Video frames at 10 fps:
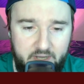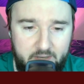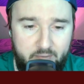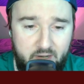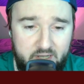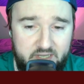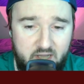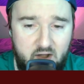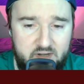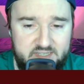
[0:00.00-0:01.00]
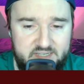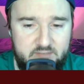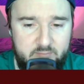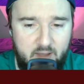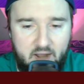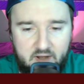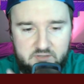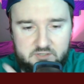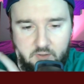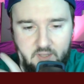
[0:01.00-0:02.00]
but Giannis is back,
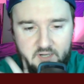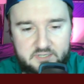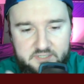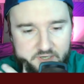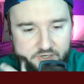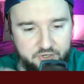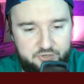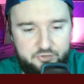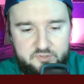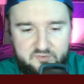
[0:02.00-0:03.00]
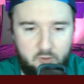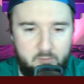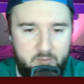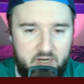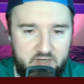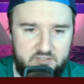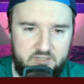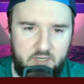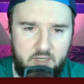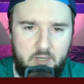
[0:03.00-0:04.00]
so that is good news for the Bucks.
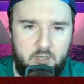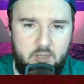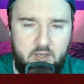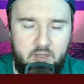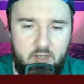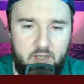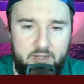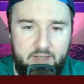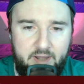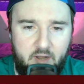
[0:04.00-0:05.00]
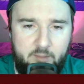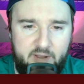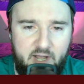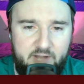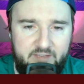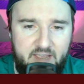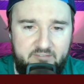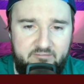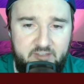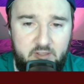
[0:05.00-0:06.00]
Atlanta coming off a
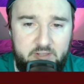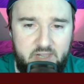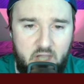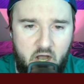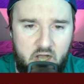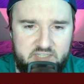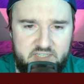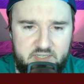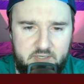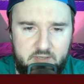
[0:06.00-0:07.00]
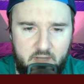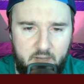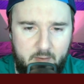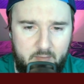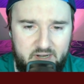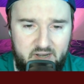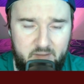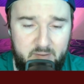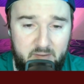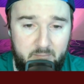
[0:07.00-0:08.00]
Philly loss, And remember, they
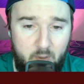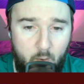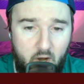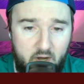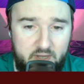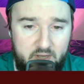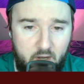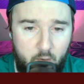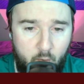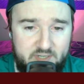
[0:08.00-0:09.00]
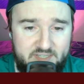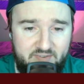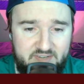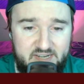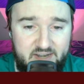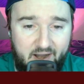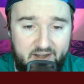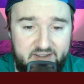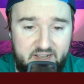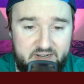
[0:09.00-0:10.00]
did beat Milwaukee
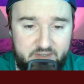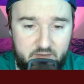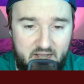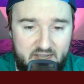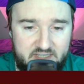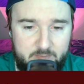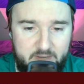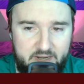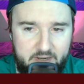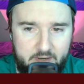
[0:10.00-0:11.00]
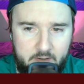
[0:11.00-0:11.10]
117-98 in their last meeting.